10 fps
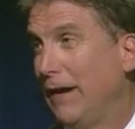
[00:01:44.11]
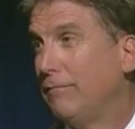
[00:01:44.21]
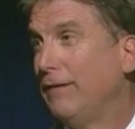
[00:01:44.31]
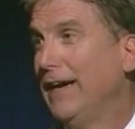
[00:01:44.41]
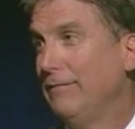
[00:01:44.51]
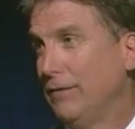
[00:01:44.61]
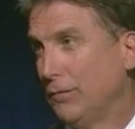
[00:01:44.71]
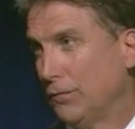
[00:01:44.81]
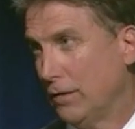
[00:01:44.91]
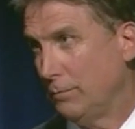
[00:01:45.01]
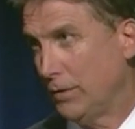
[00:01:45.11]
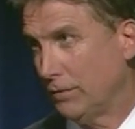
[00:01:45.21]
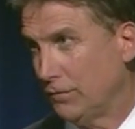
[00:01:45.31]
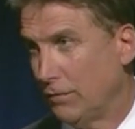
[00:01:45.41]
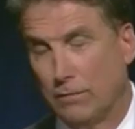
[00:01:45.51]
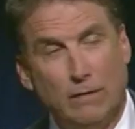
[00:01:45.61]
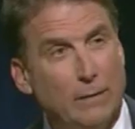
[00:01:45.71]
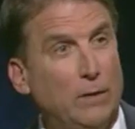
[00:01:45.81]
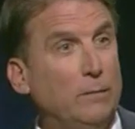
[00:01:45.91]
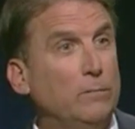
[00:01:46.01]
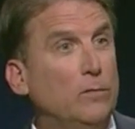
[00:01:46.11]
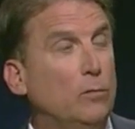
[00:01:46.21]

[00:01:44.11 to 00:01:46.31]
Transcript: Now Fayetteville is going to build its own crime lab.